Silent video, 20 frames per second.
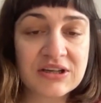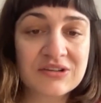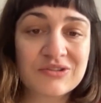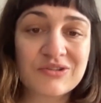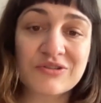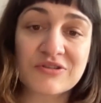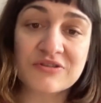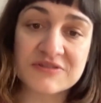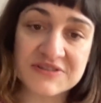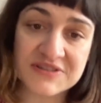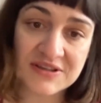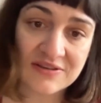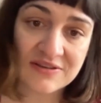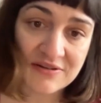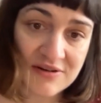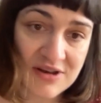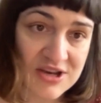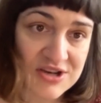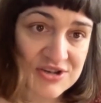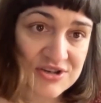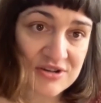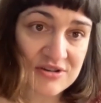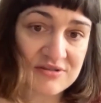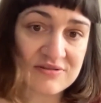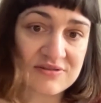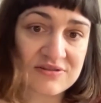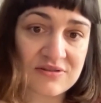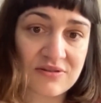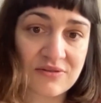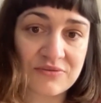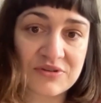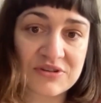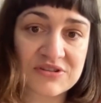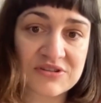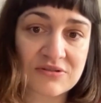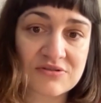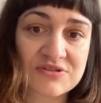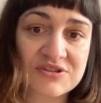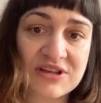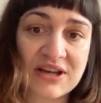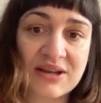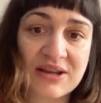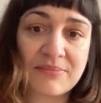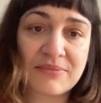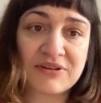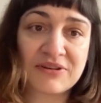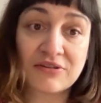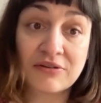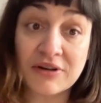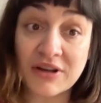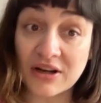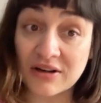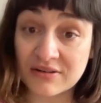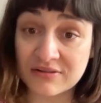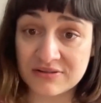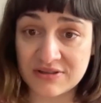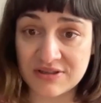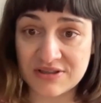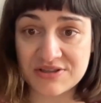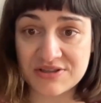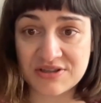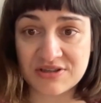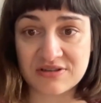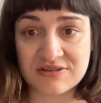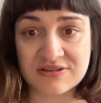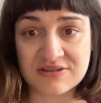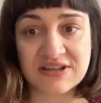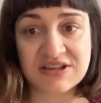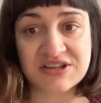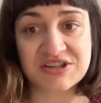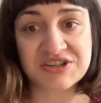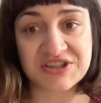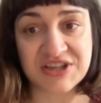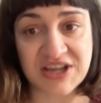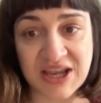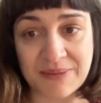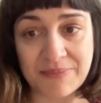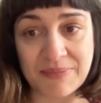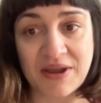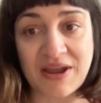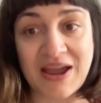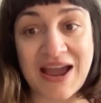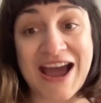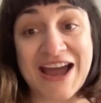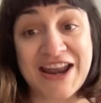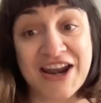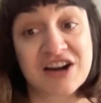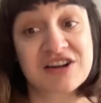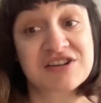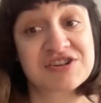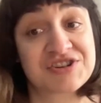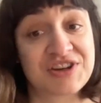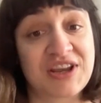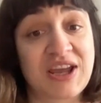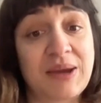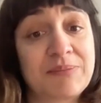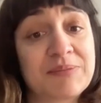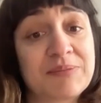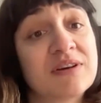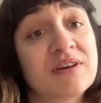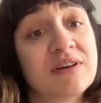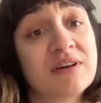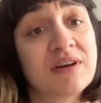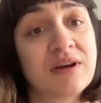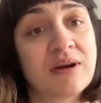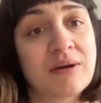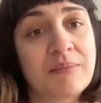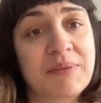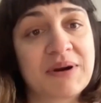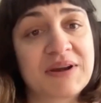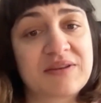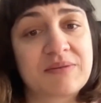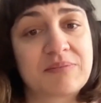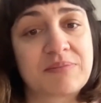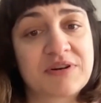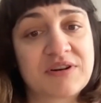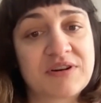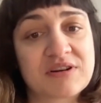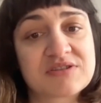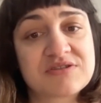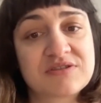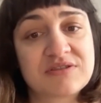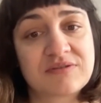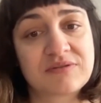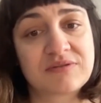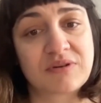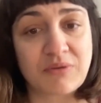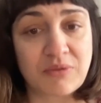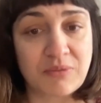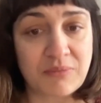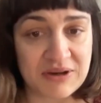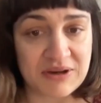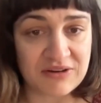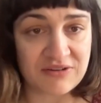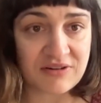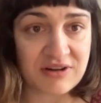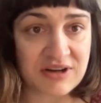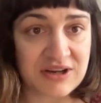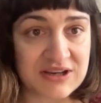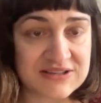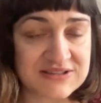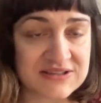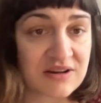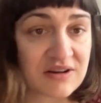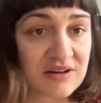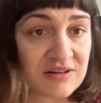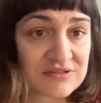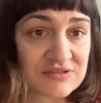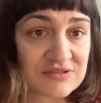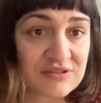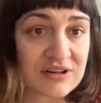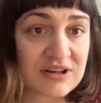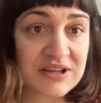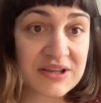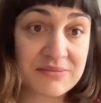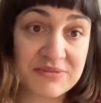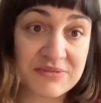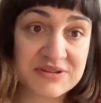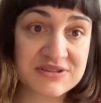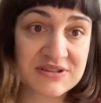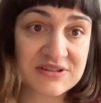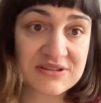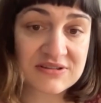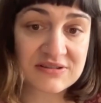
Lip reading: to considerations of the social and material conditions that shape and are shaped by the production of documentary as a cultural image,